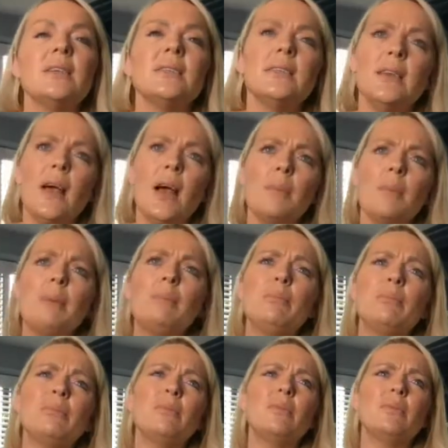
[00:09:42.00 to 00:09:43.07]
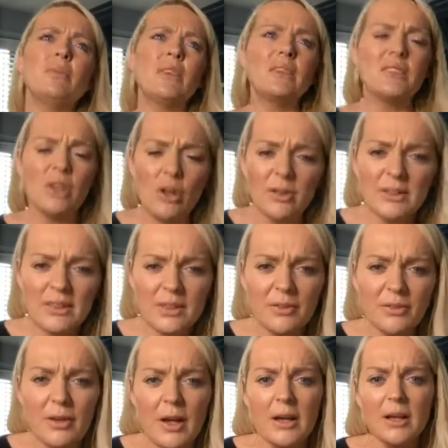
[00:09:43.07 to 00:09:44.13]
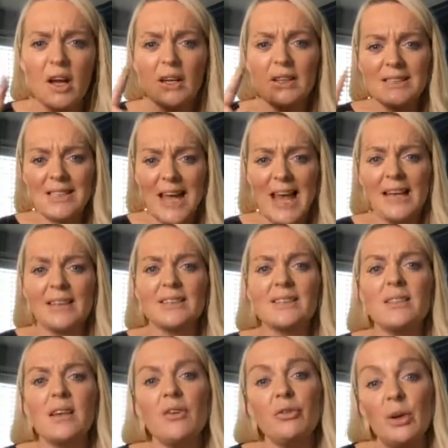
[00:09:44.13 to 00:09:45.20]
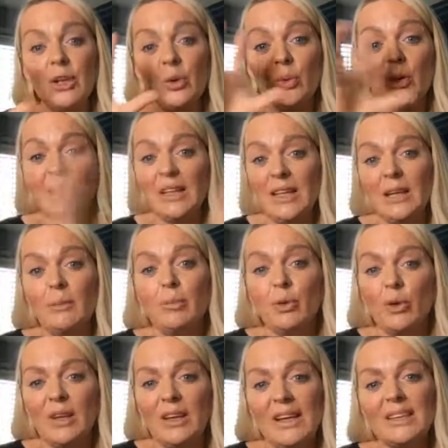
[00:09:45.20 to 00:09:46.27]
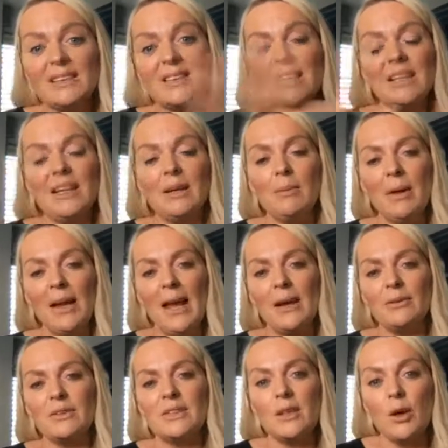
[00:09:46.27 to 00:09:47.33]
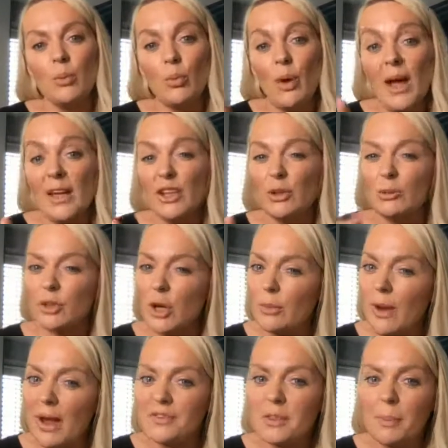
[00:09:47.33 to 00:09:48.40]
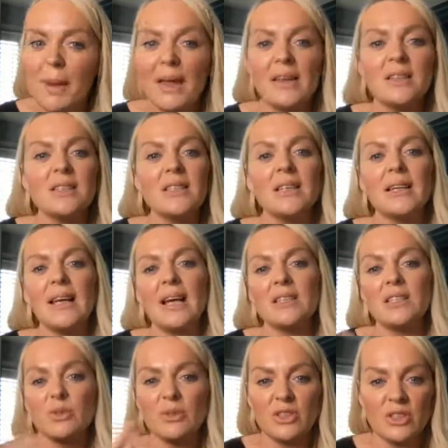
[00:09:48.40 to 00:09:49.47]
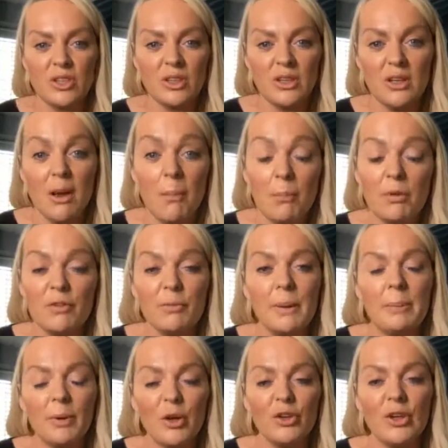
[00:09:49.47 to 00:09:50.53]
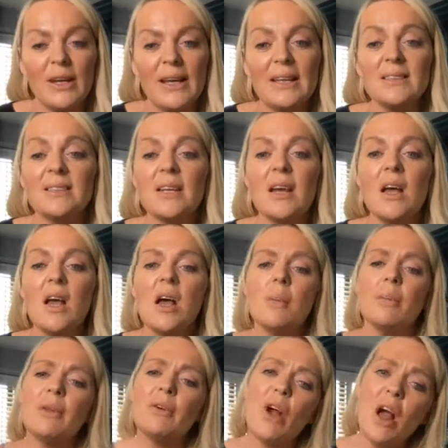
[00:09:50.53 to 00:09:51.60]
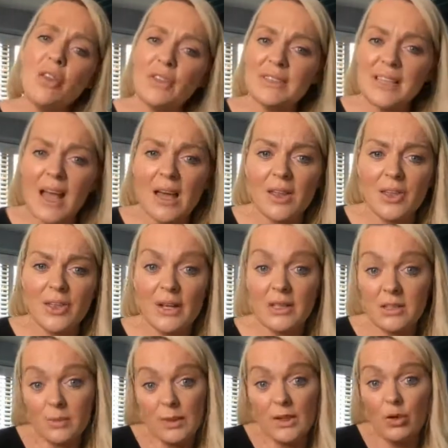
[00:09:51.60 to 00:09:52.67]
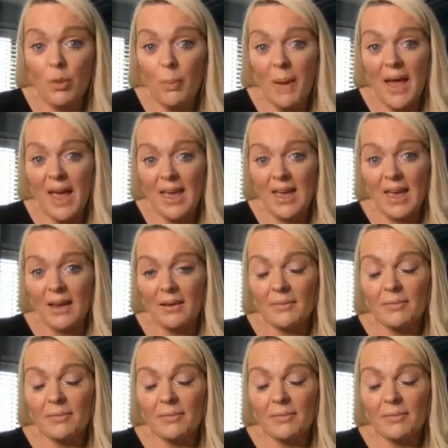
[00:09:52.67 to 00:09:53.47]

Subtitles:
I mean, there's lots of kind of tech stuff where you can keep your list and email out to them, where you don't have to pay until it gets to a certain number of people on your list. There are other tech things where you're paying.